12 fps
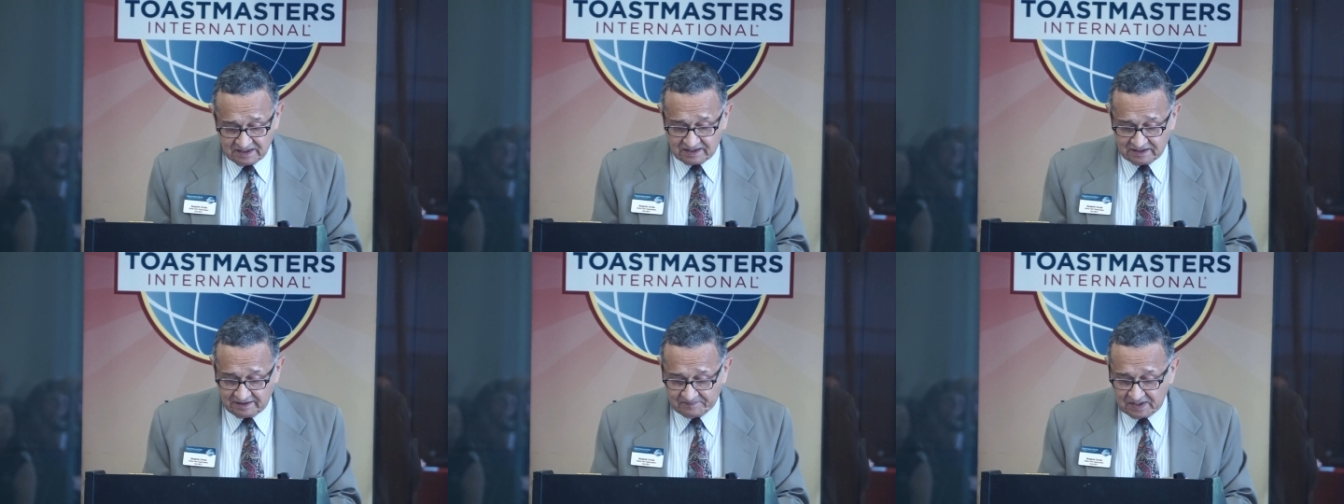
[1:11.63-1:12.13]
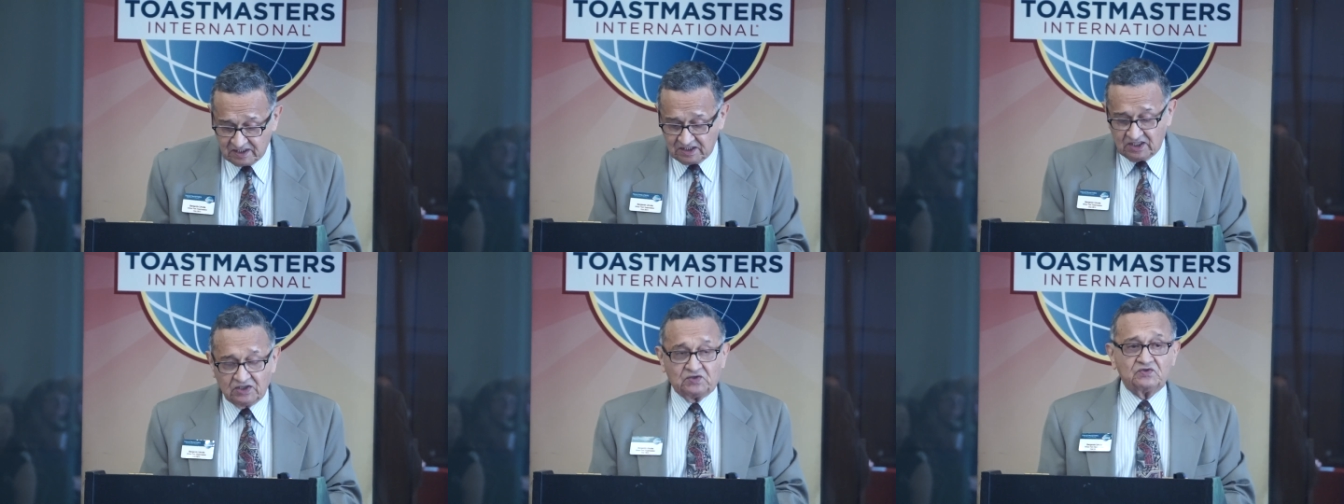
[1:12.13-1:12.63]
Uh -huh.
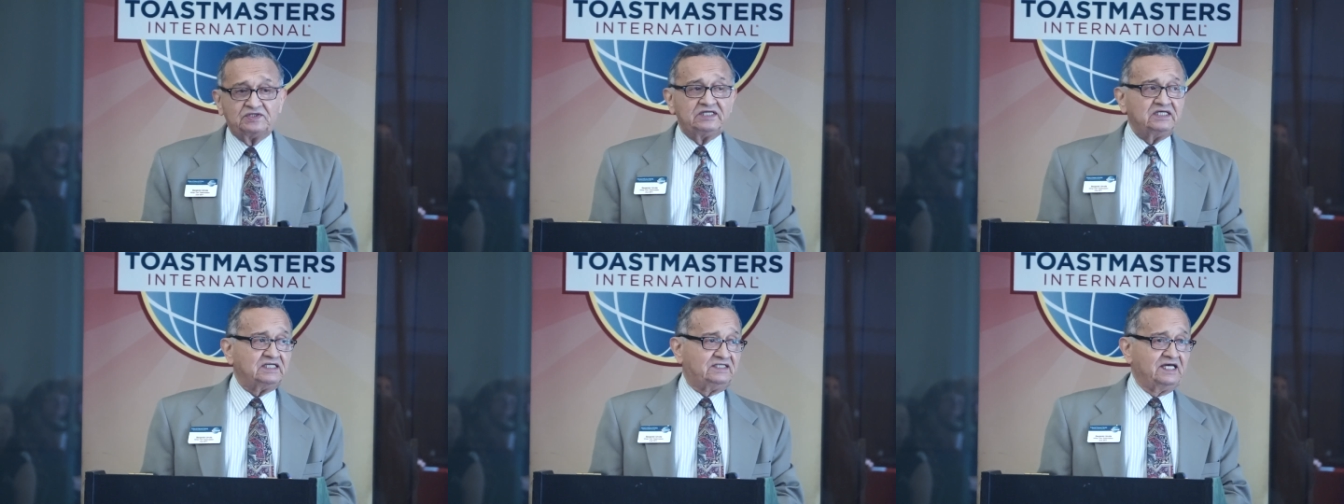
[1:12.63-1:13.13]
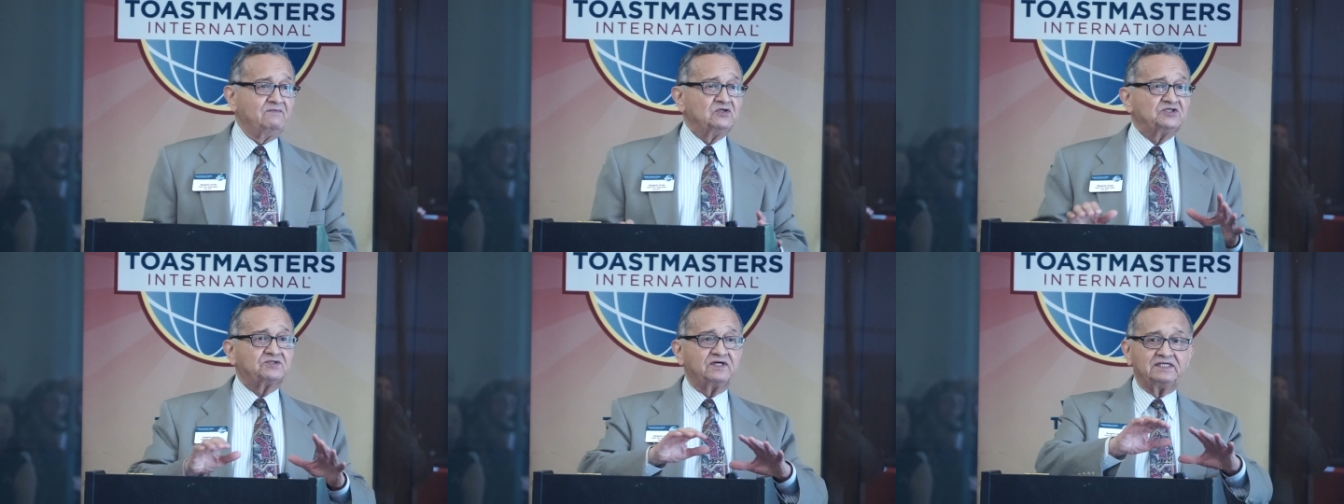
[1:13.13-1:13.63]
You de
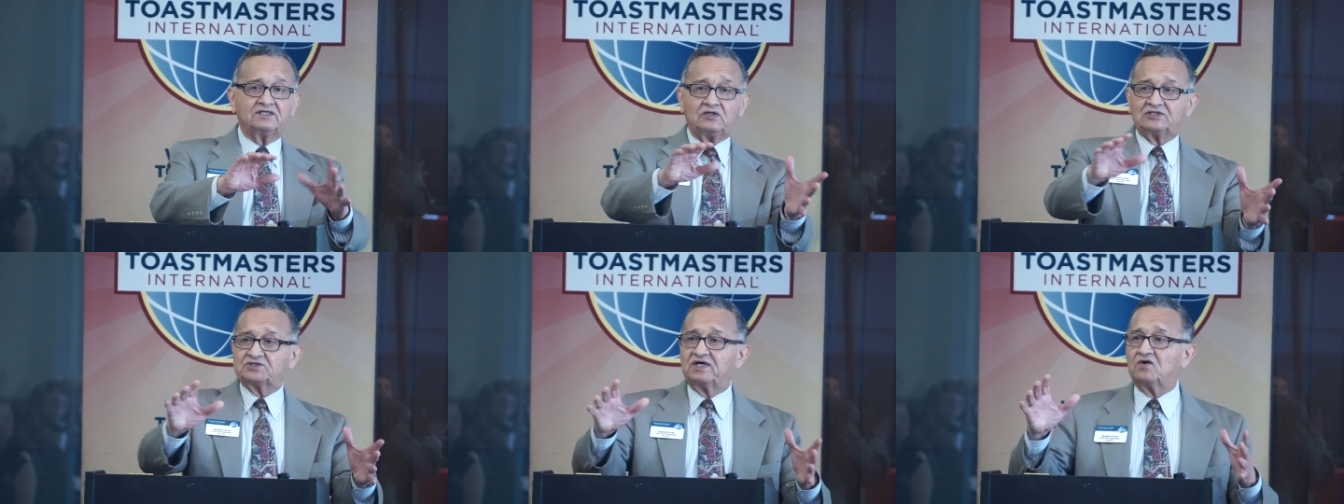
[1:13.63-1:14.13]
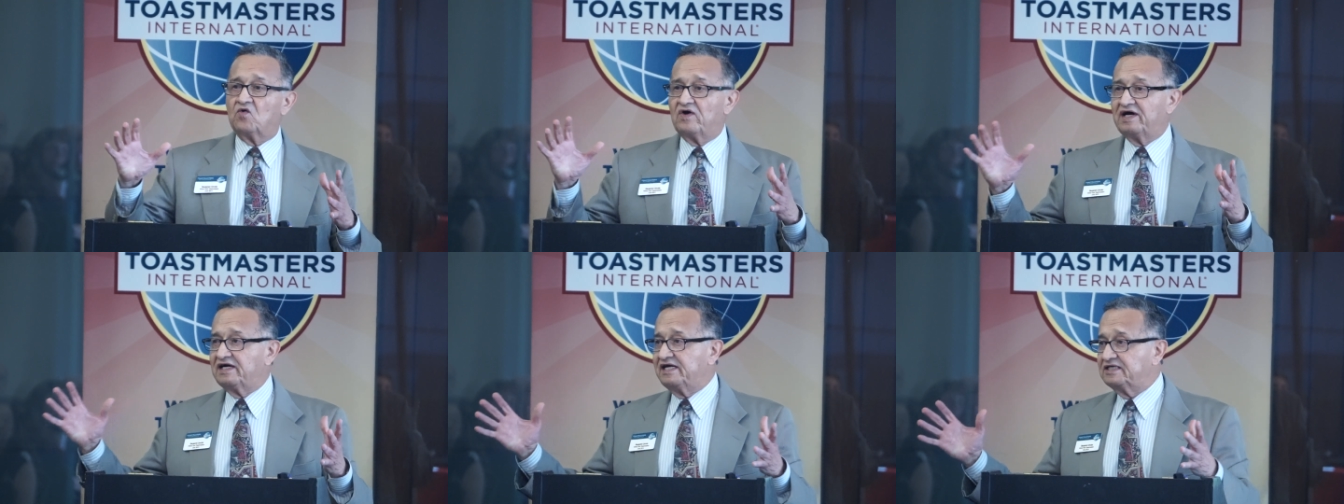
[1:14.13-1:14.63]
demonstrated also
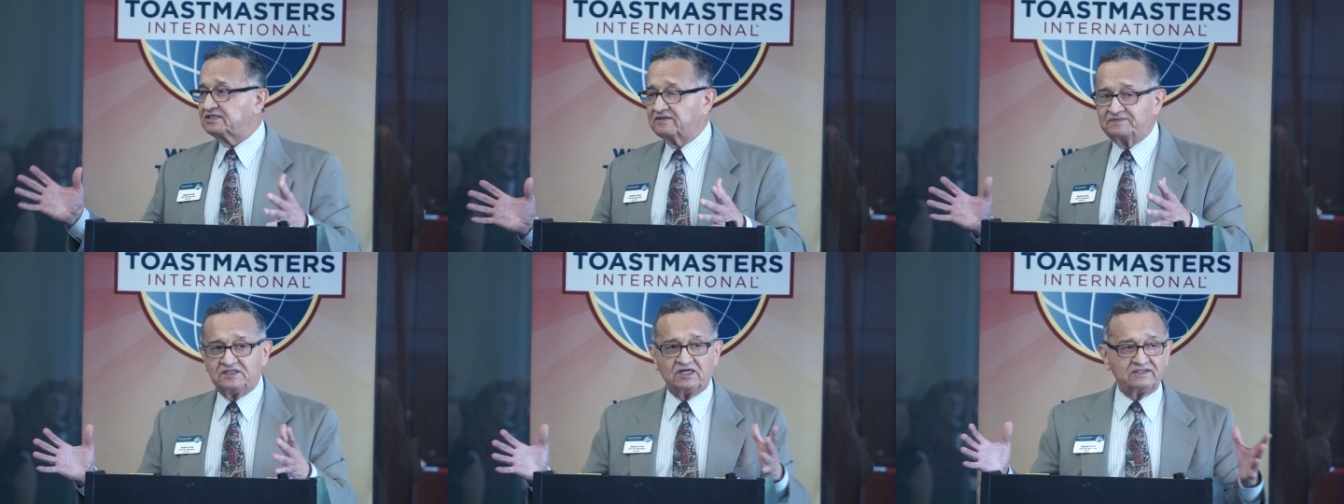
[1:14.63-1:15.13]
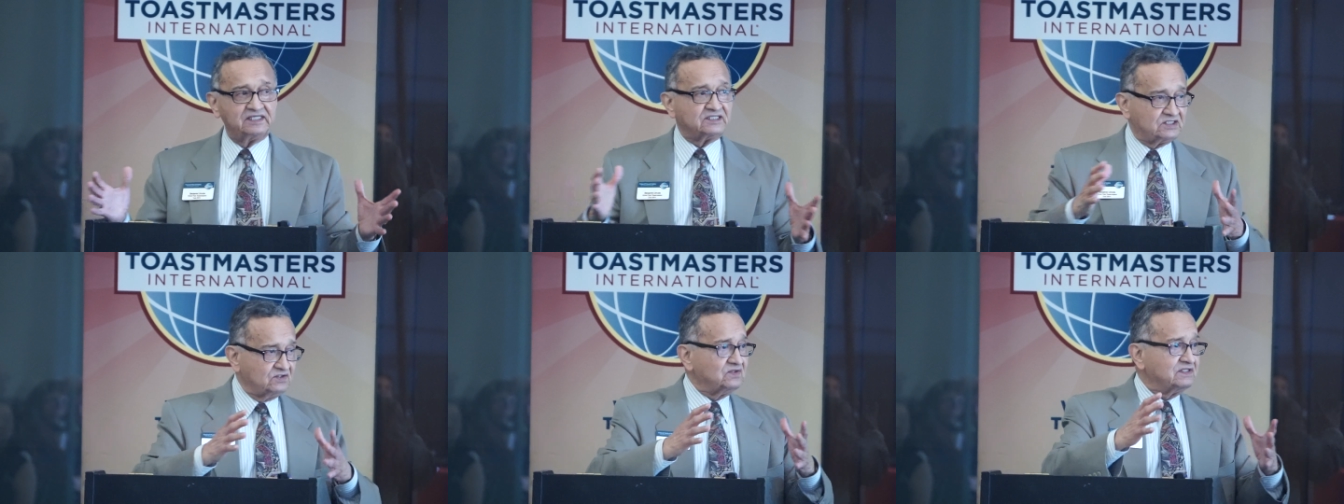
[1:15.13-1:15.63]
awareness of the
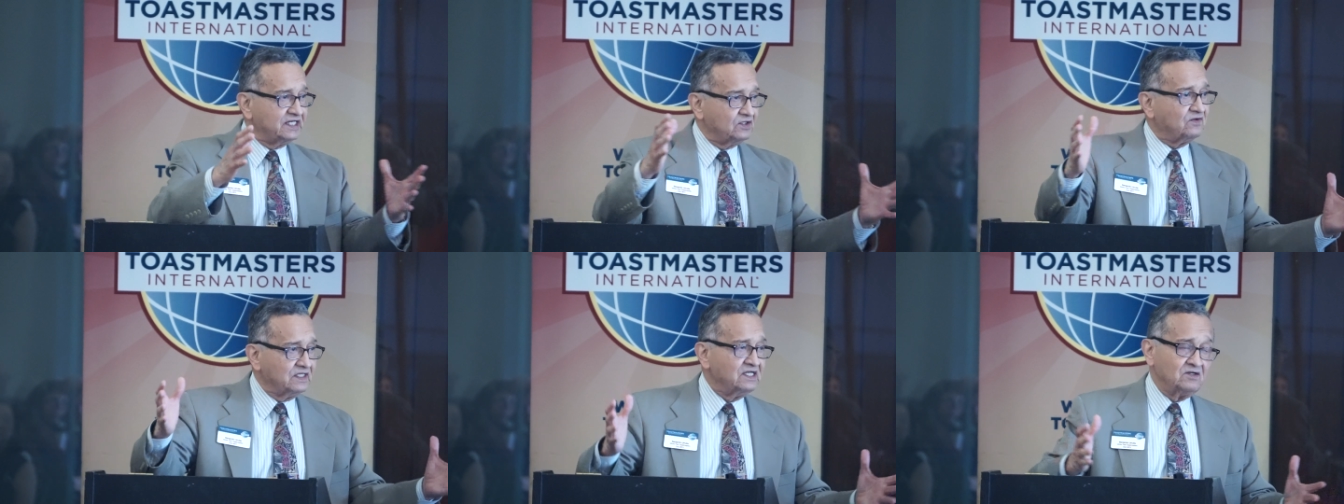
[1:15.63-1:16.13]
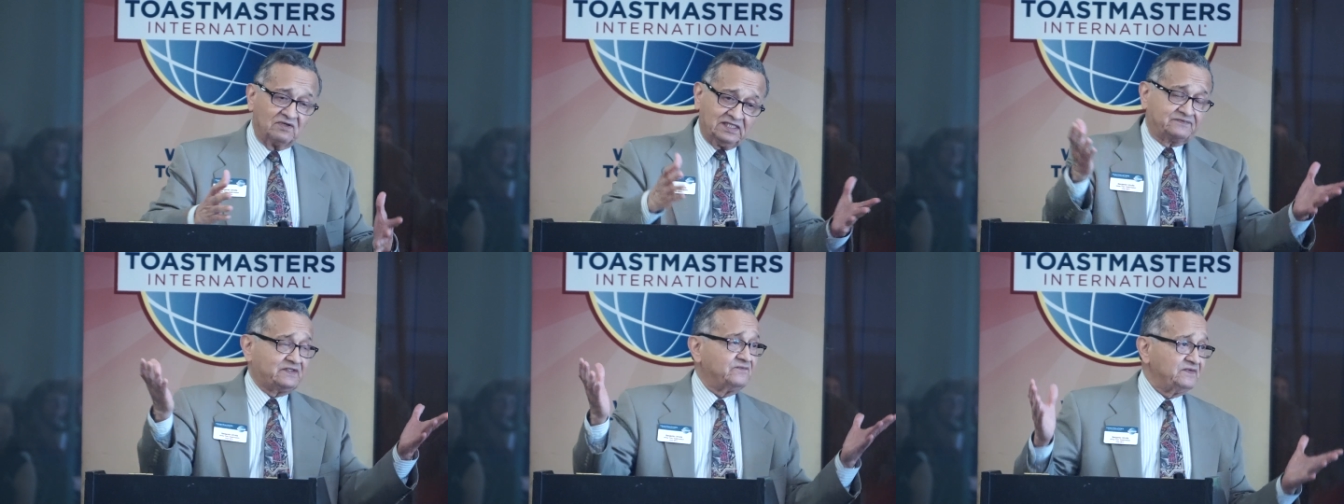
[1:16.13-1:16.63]
audience. You were
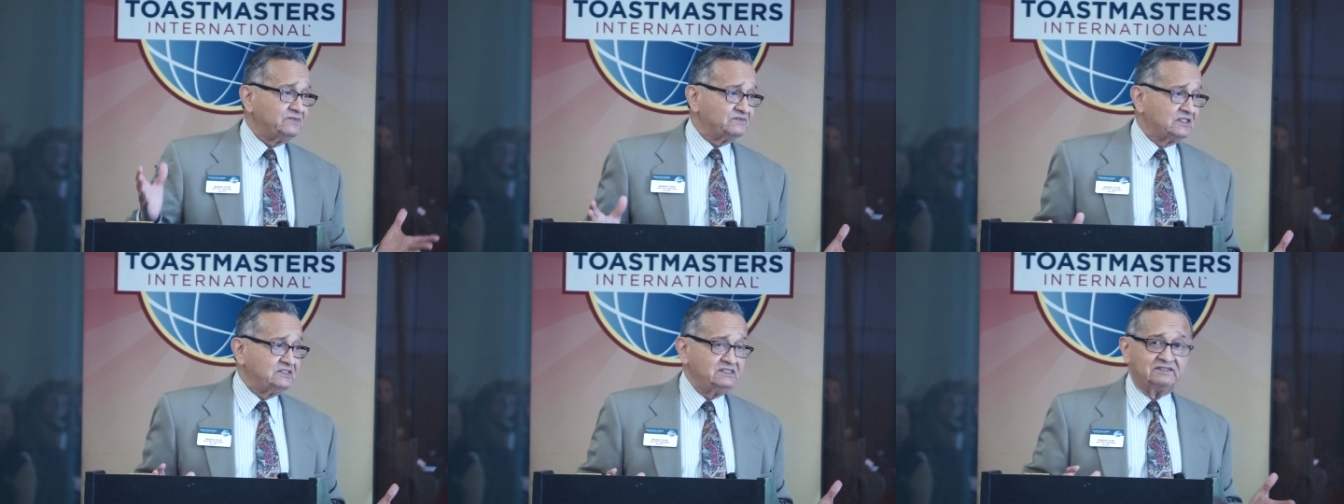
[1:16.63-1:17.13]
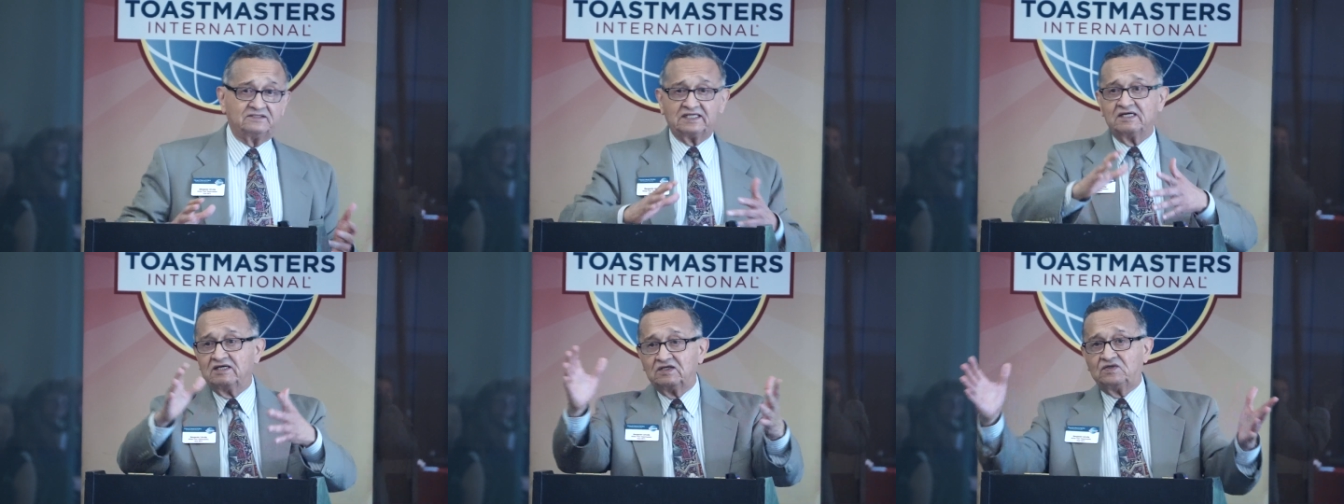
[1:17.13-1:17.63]
well, after 50 years,
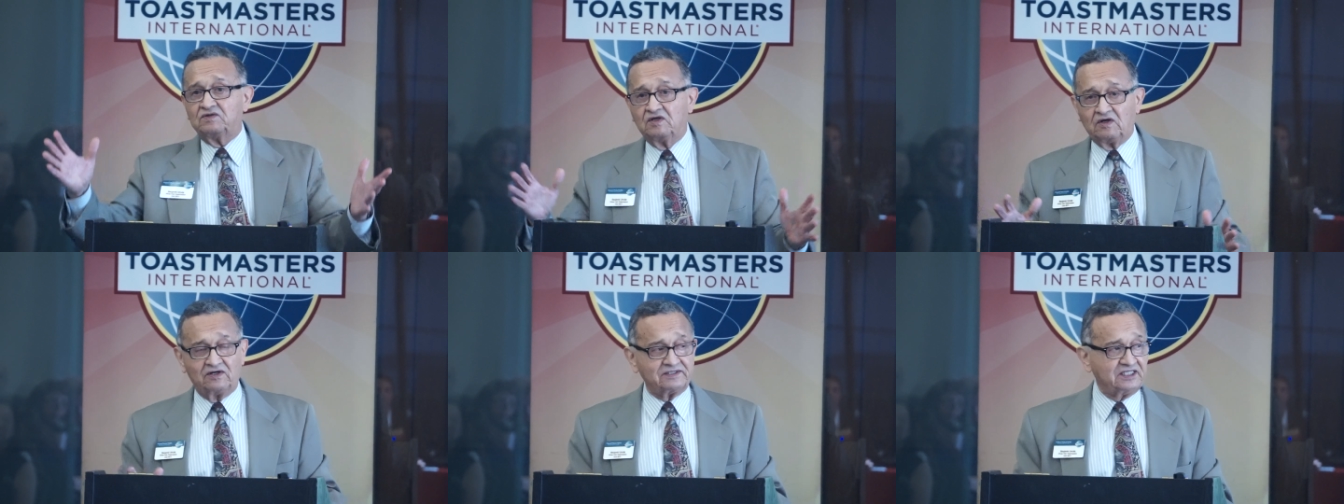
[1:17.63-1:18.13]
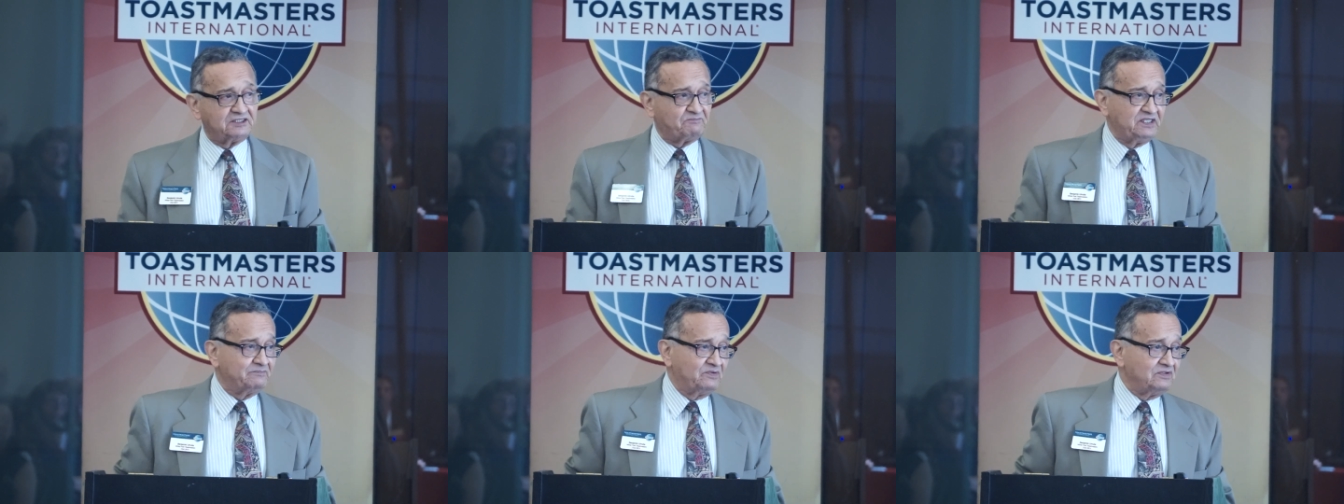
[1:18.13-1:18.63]
you know all these
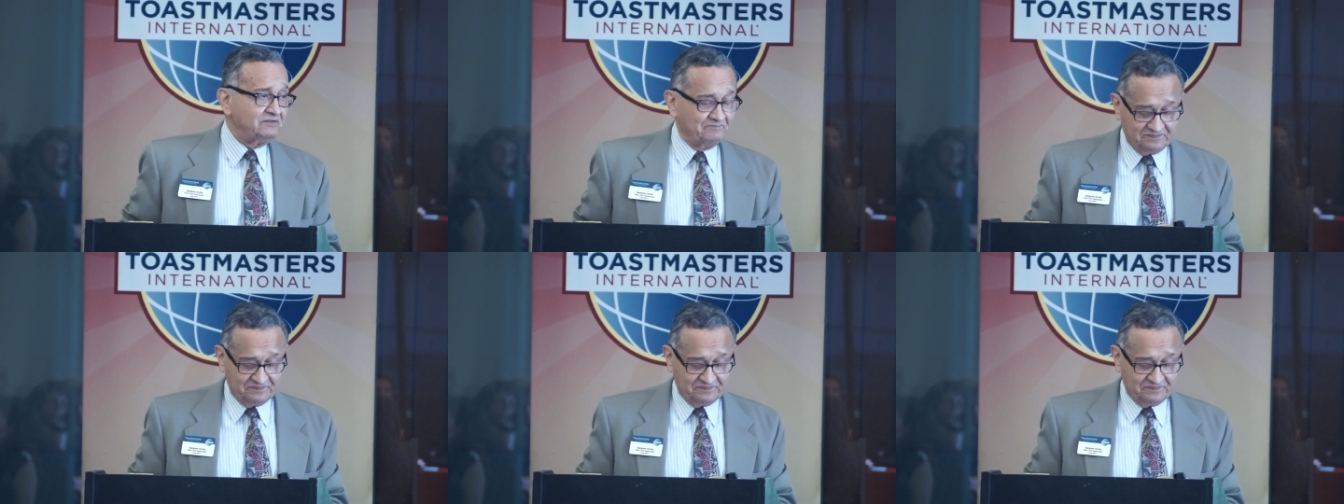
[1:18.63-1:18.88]
people.